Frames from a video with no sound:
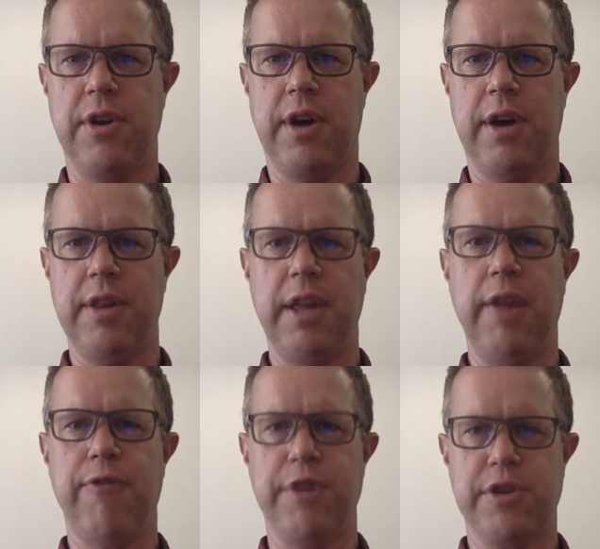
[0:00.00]
or daughter. Thank
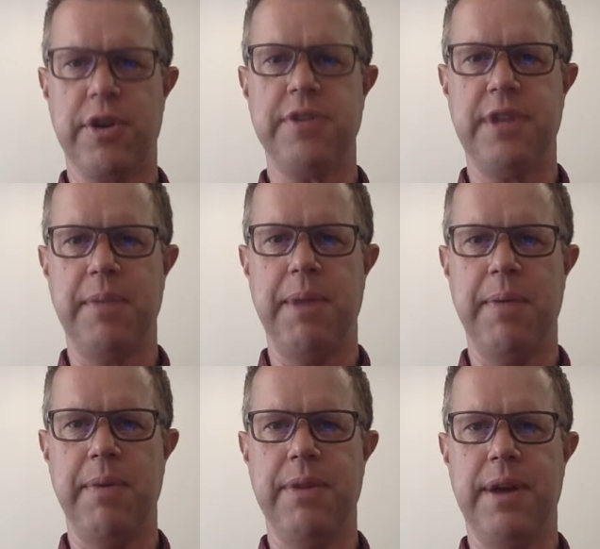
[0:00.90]
you for trusting me
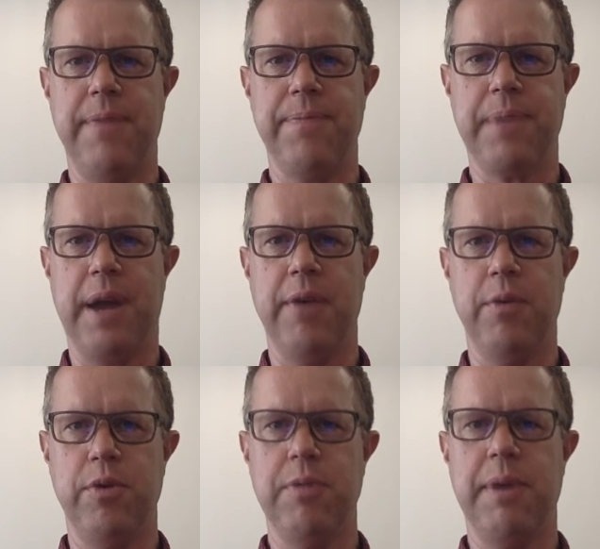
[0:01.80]
with them. I
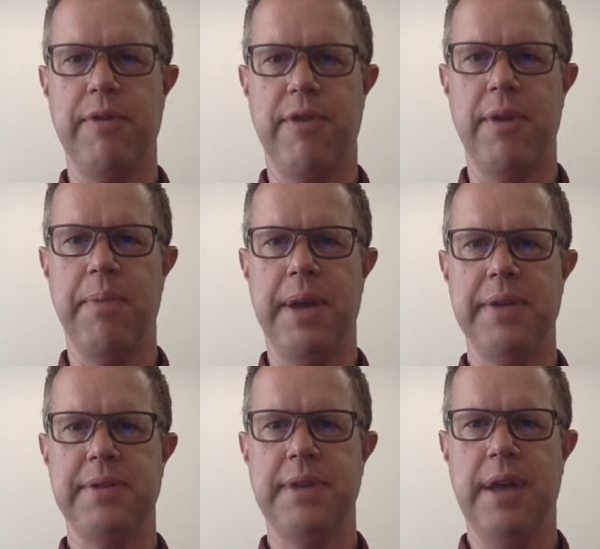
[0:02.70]
will do my very
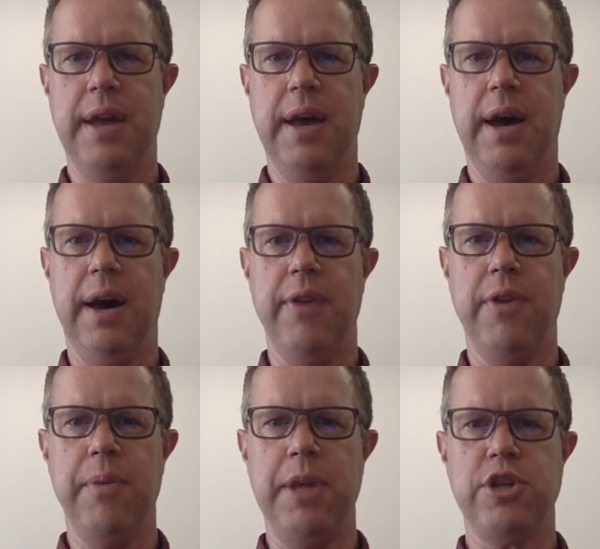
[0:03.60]
best. There
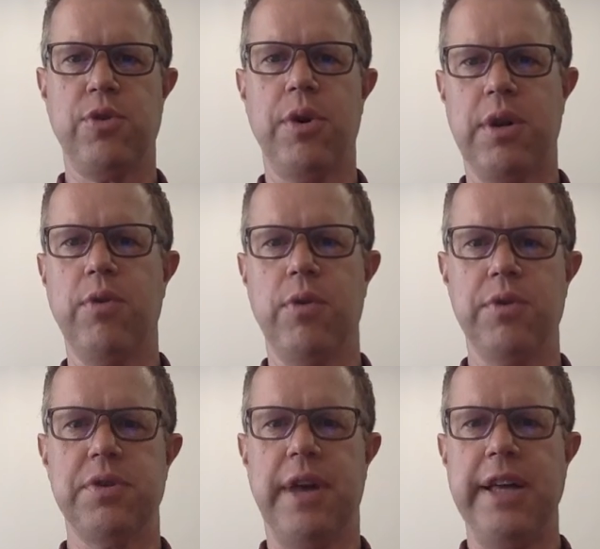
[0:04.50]
will be a short Google
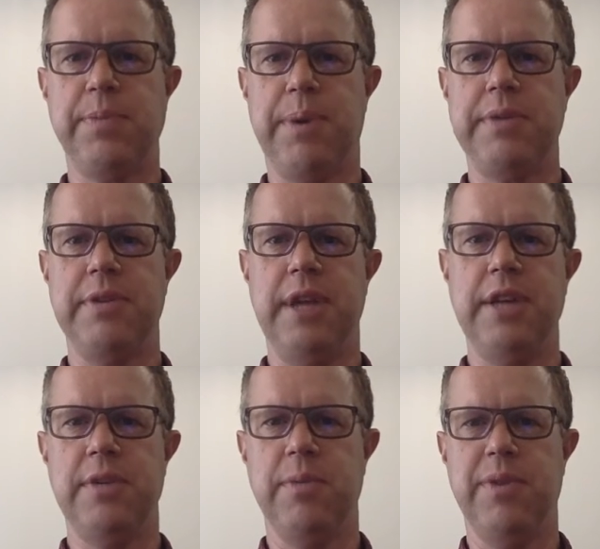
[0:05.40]
Slides
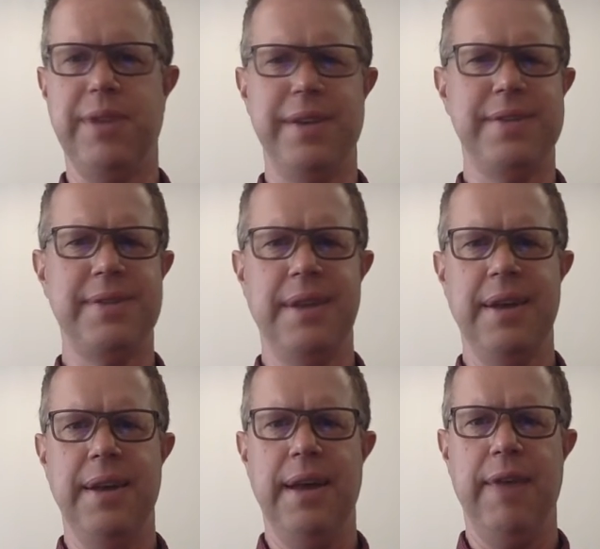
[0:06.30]
presentation with this.
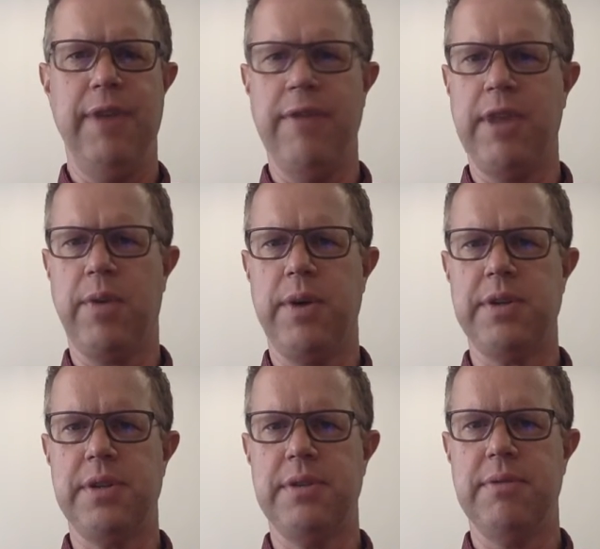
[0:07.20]
If you have any
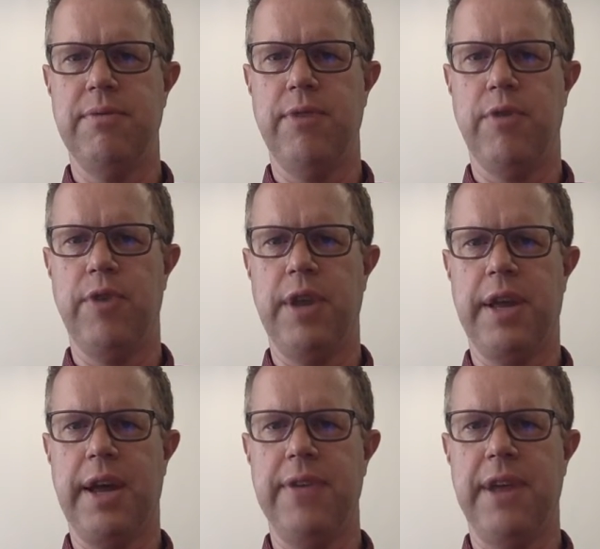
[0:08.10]
questions, feel free to
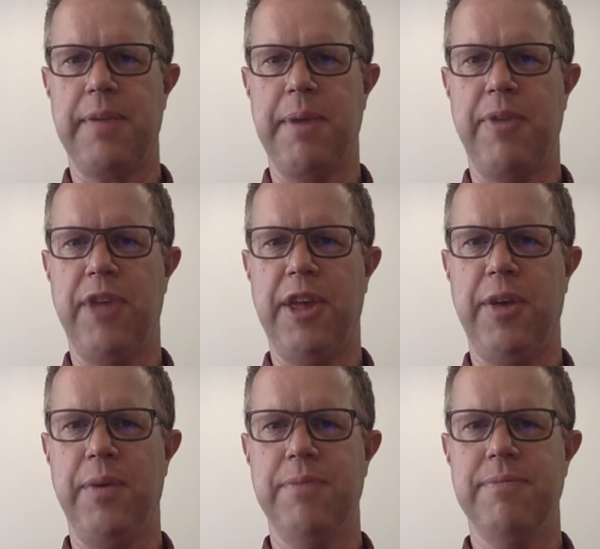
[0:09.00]
contact me. Thank
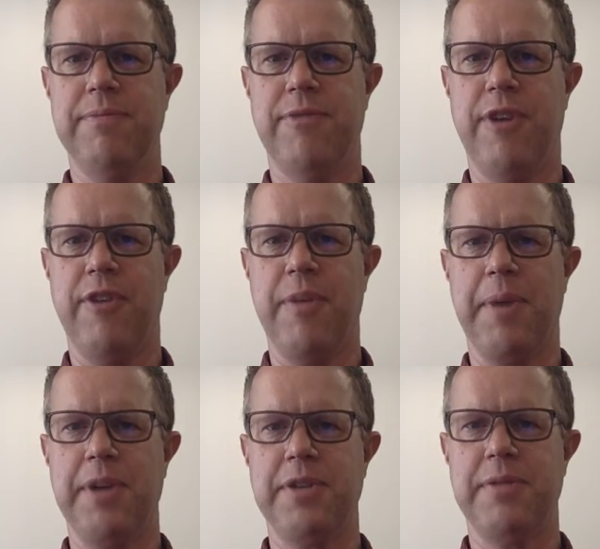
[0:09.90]
you very, very
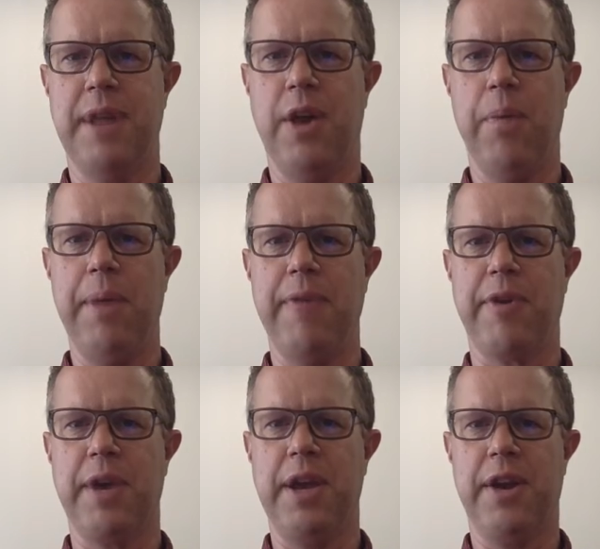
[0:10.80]
much. And I hope you have a
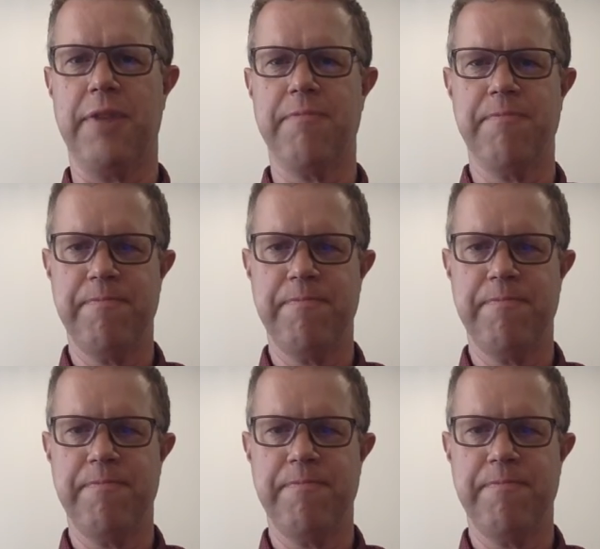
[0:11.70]
great year.